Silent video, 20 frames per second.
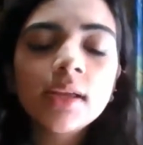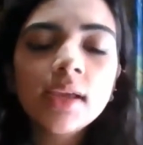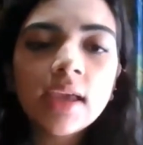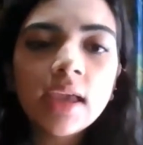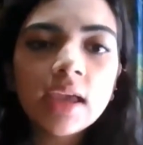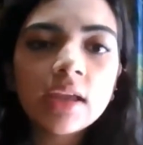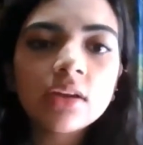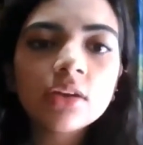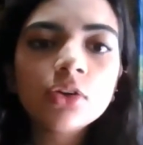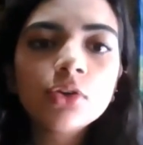
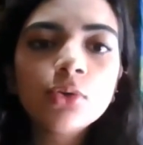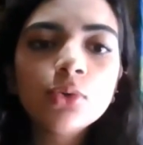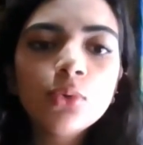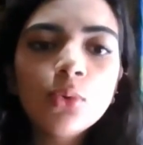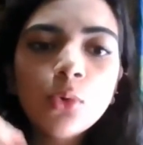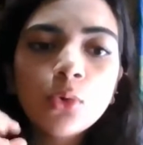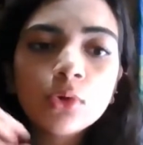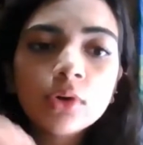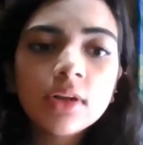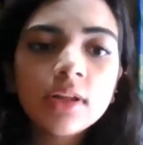cater to
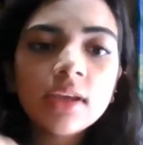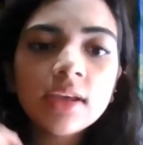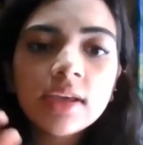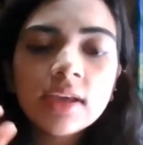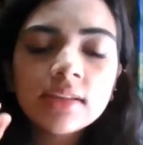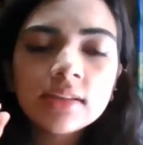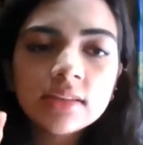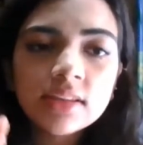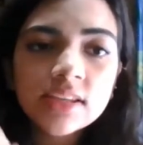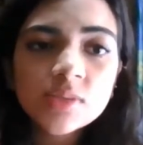only
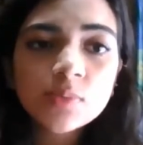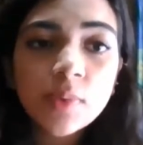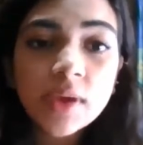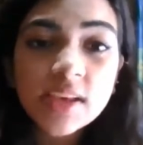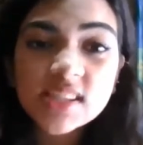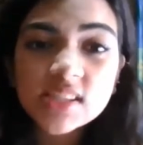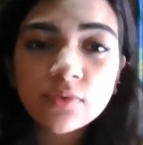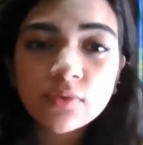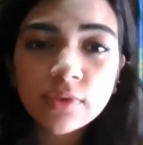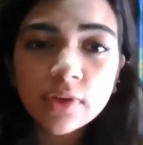these
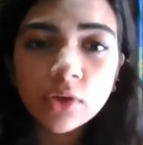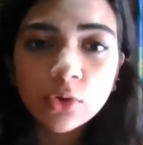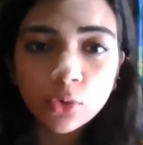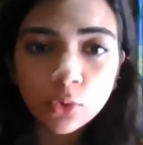specific